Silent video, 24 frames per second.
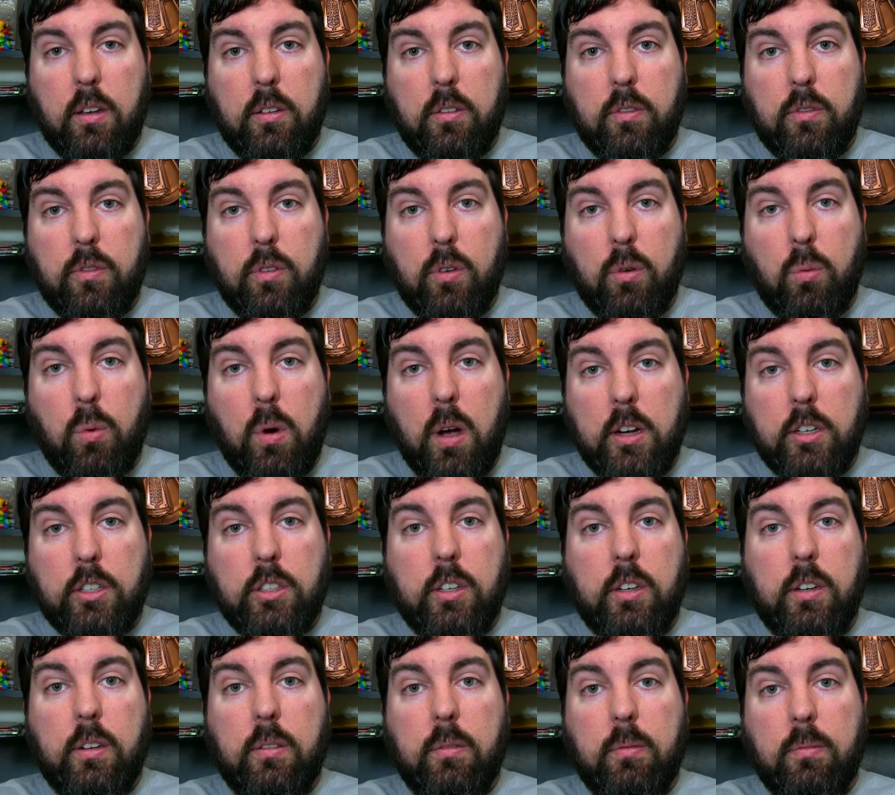for
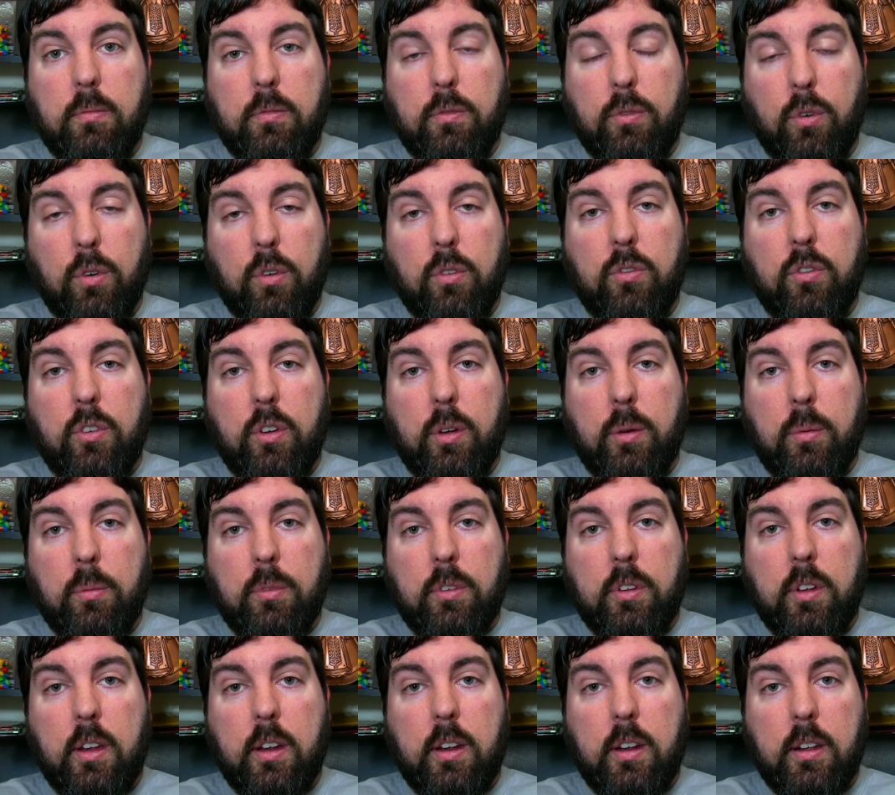watching Four
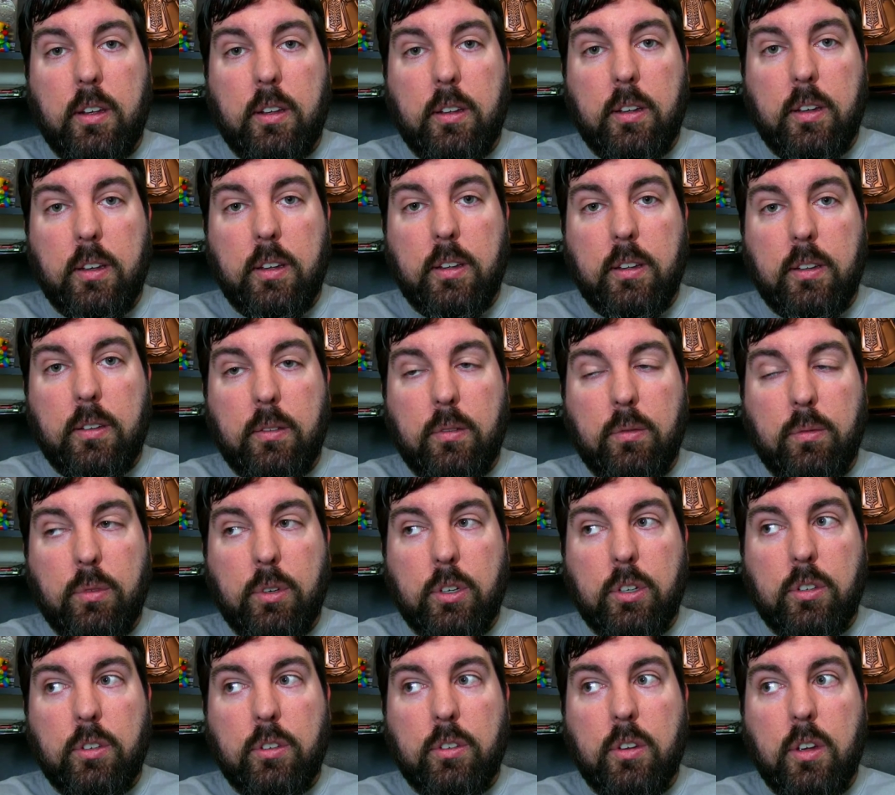Films. And it
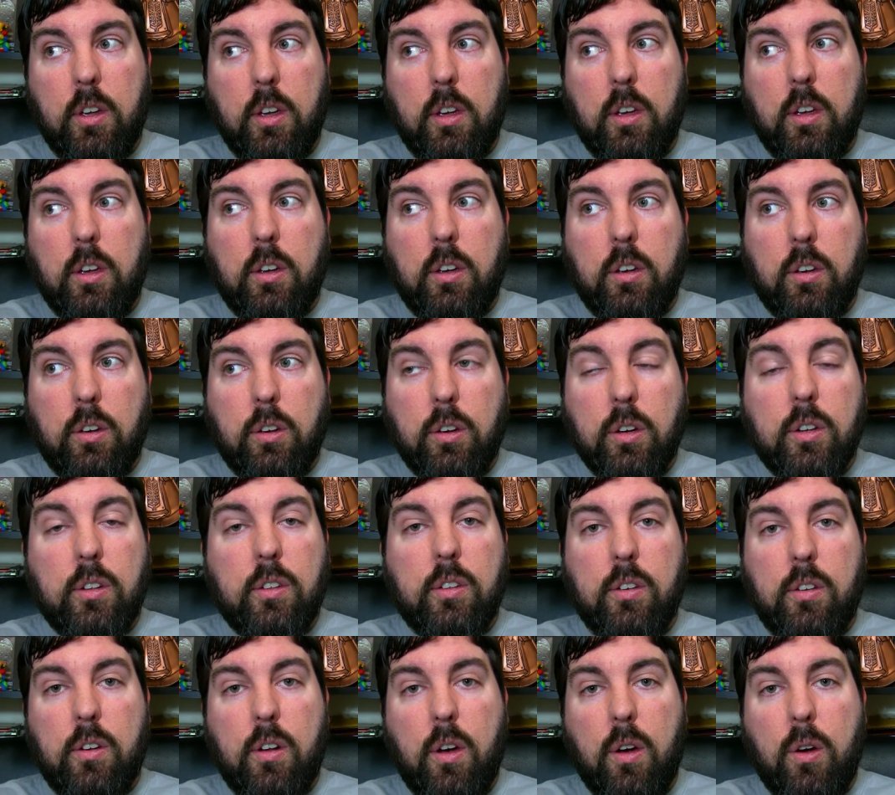was good
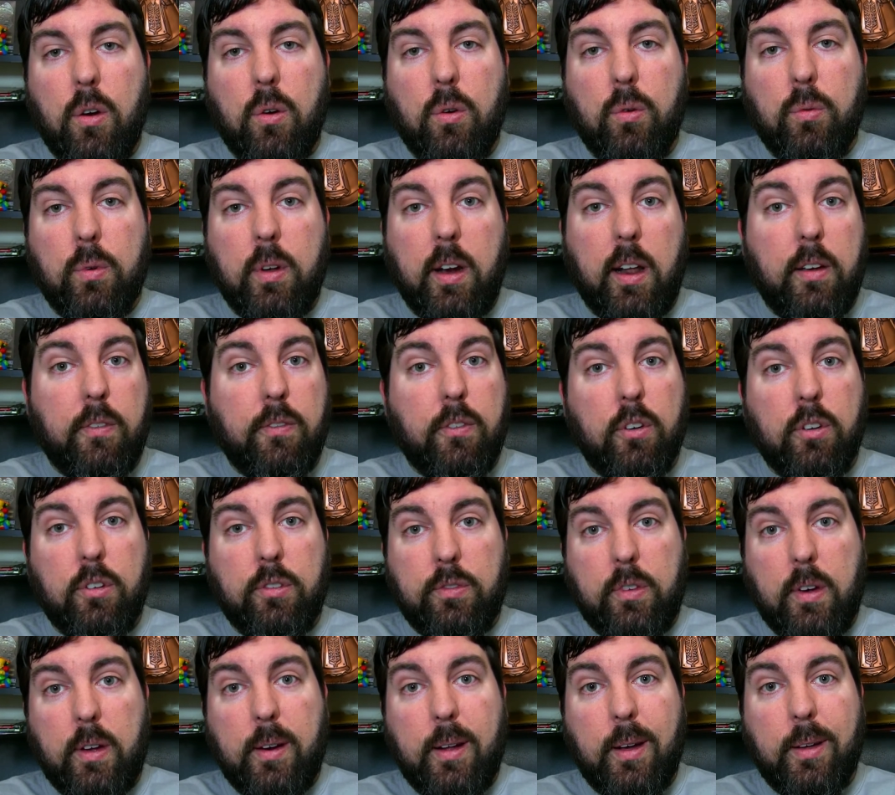to know when I first
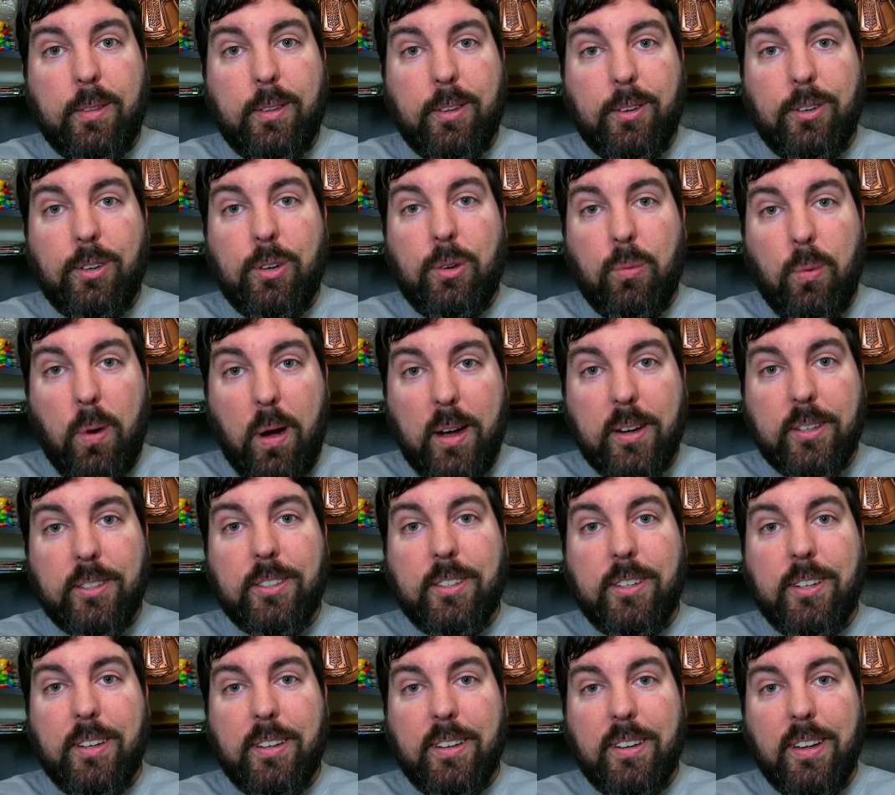found out that she
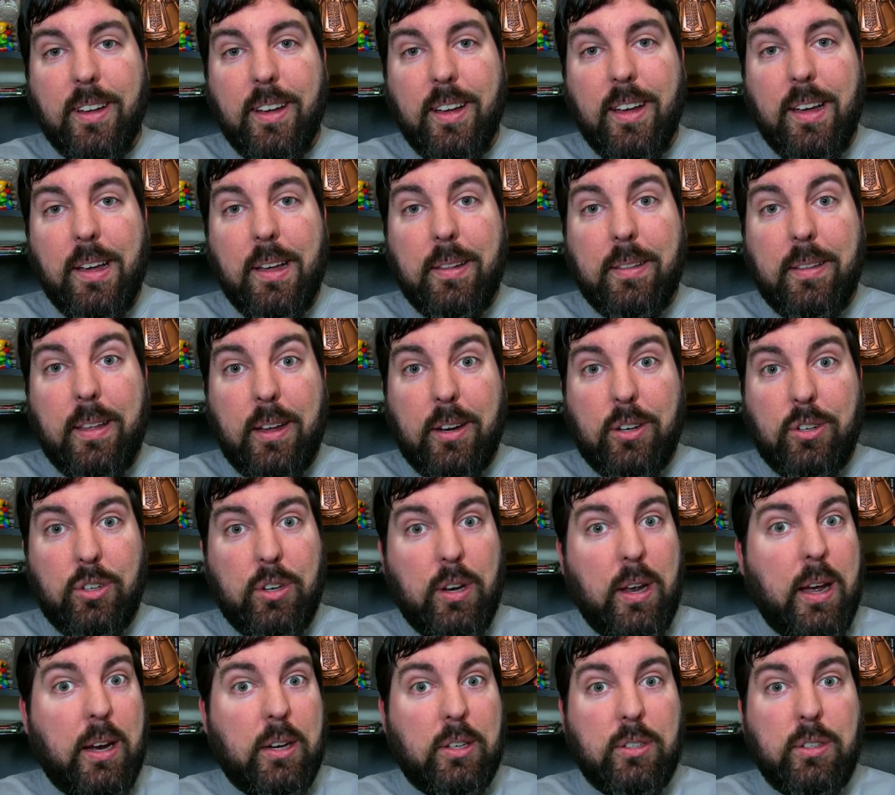watched it that
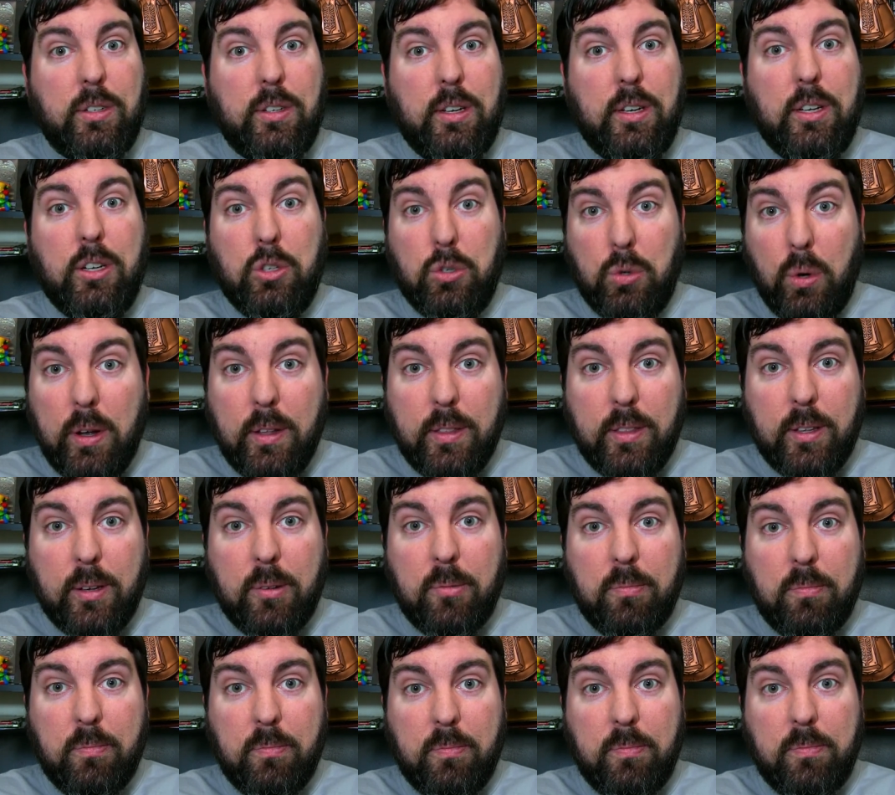she actually enjoyed
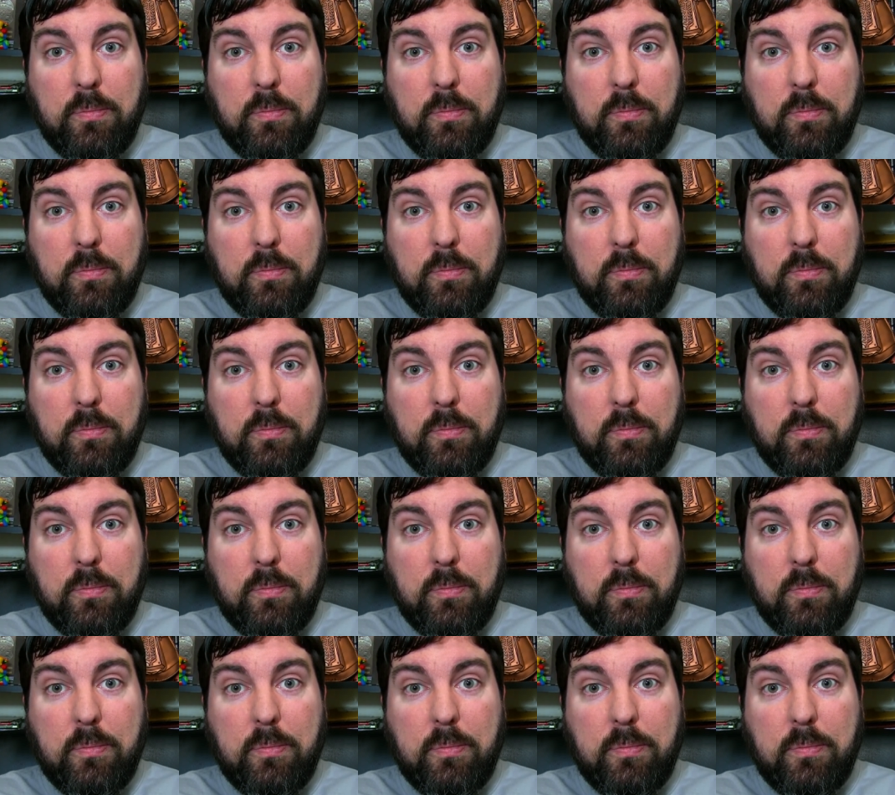them.